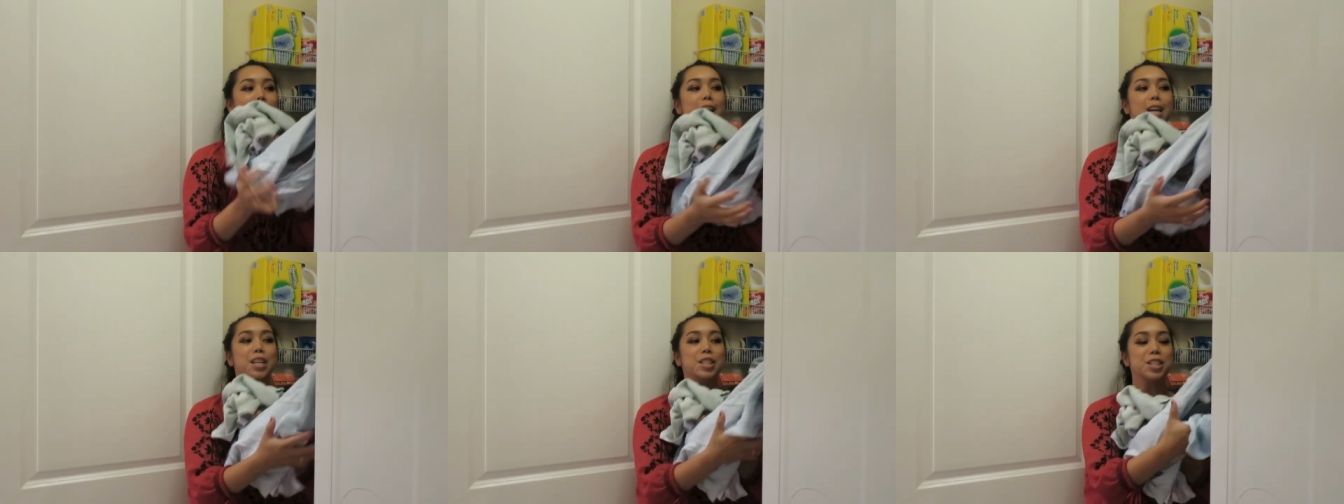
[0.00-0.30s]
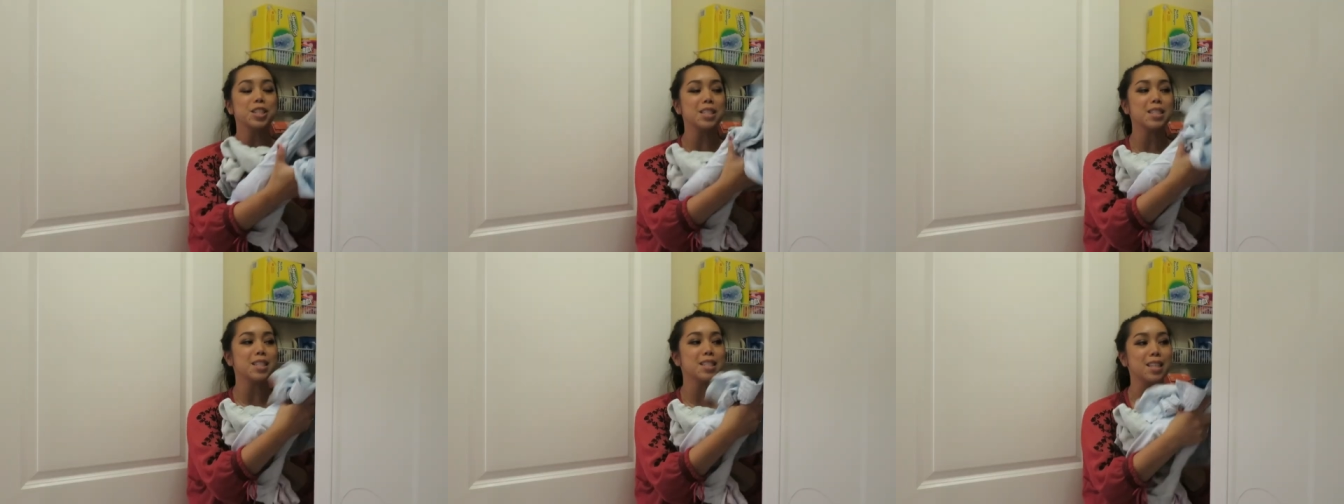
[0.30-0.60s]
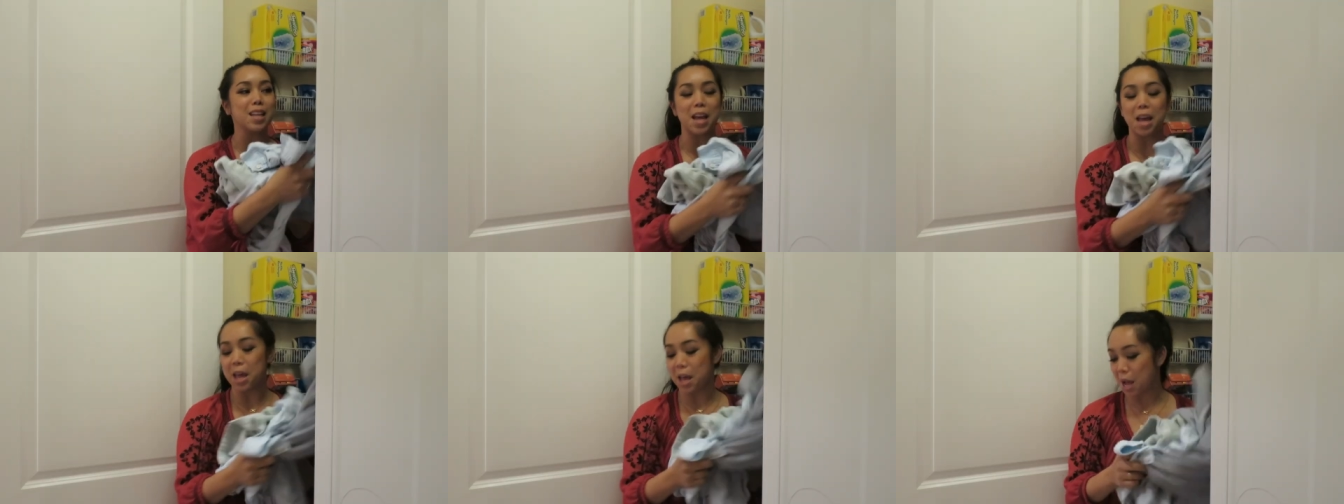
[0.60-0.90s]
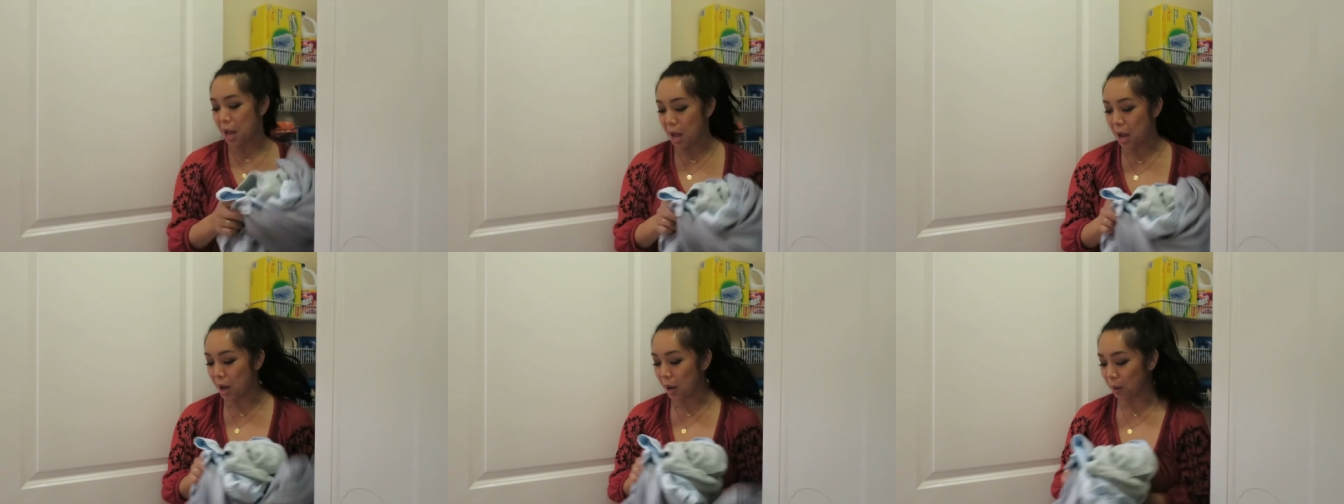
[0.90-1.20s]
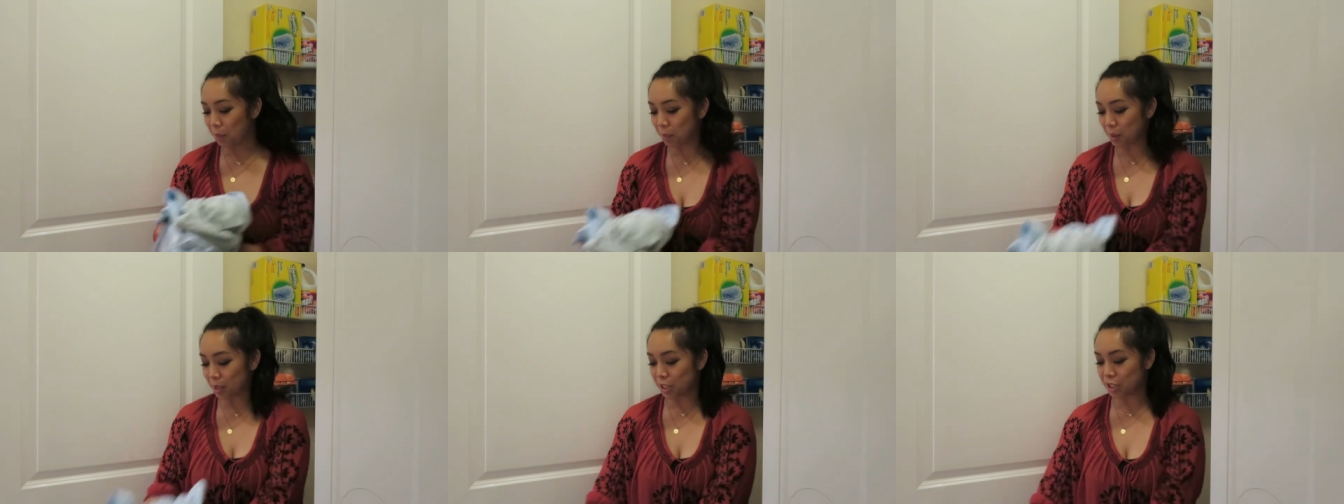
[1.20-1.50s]
Can I just say
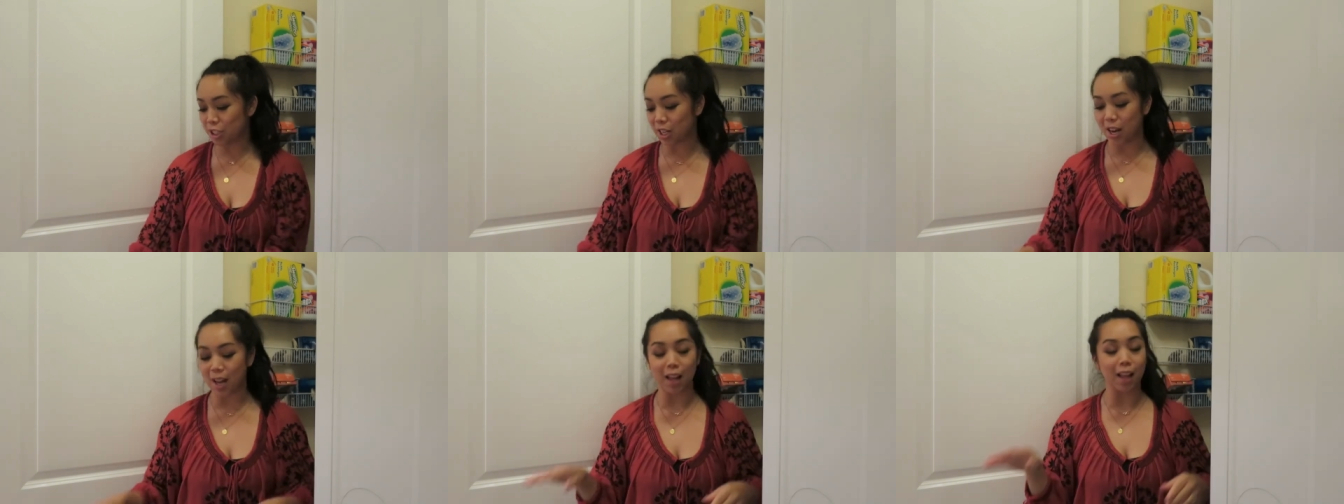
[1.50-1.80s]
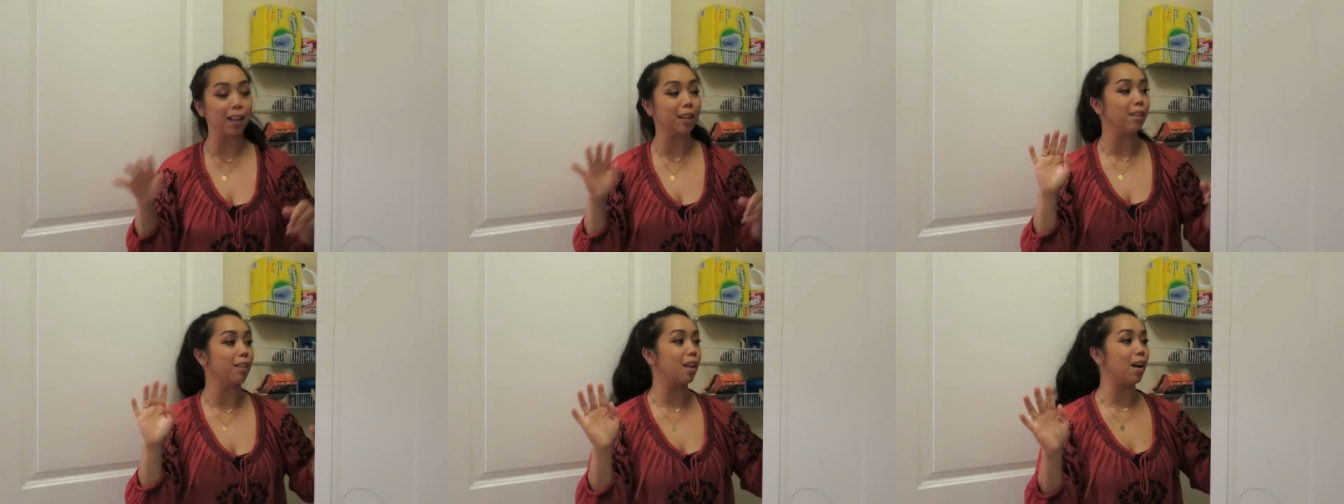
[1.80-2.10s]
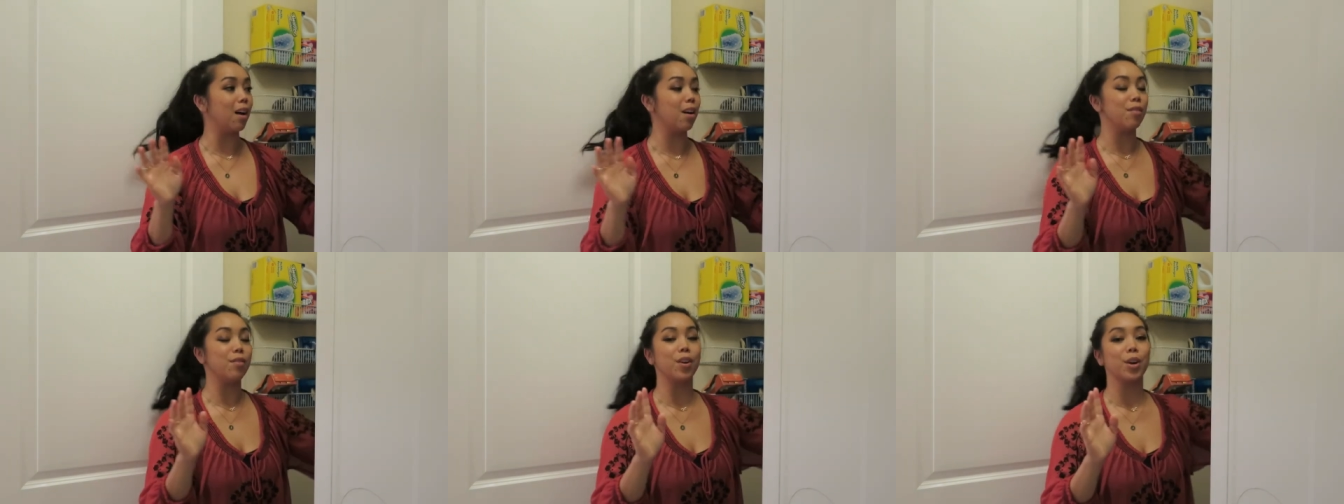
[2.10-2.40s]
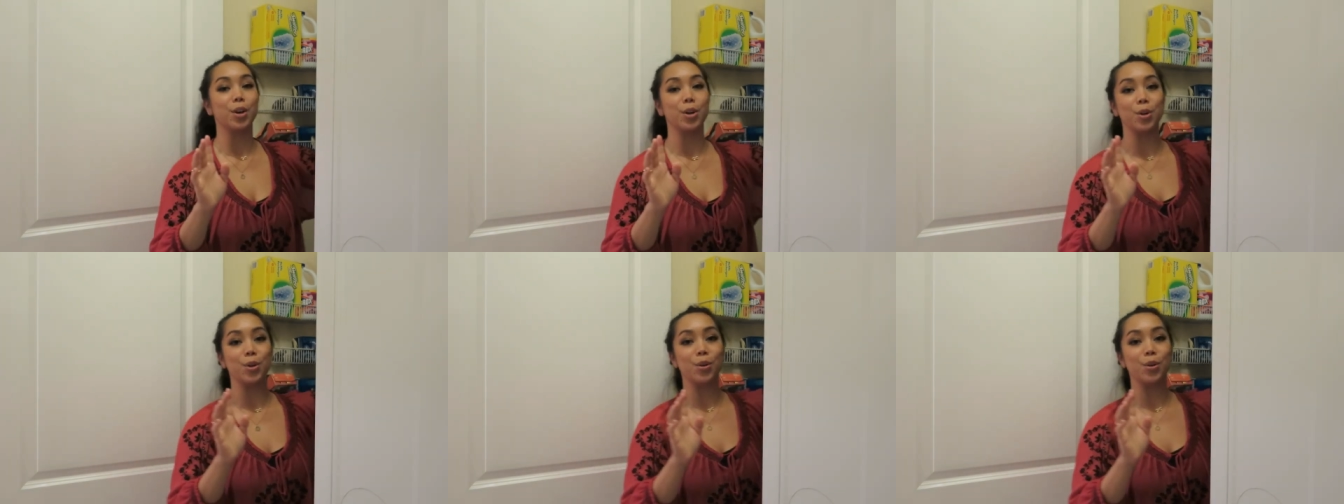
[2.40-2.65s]
how much I love our